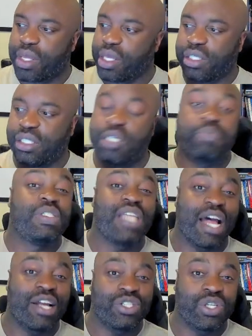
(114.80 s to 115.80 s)

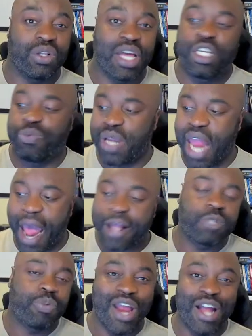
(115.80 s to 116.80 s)
substantial. It has been
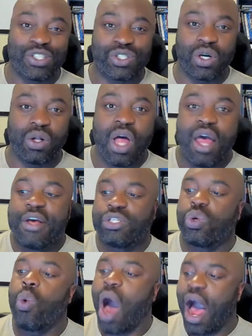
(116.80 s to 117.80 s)
exponential.
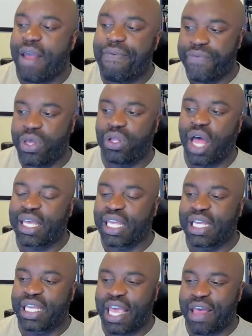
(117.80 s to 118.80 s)
So I feel I
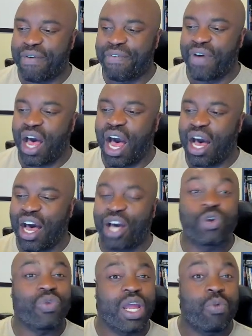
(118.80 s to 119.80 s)
can give a
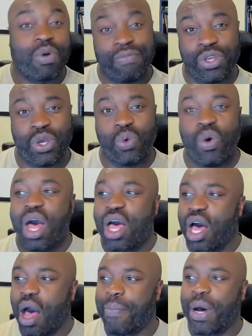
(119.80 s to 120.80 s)
great review
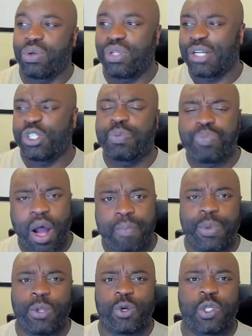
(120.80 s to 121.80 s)
about not just
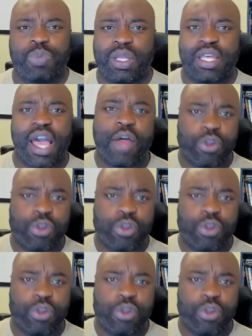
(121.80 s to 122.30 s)
BotBuilders, but the other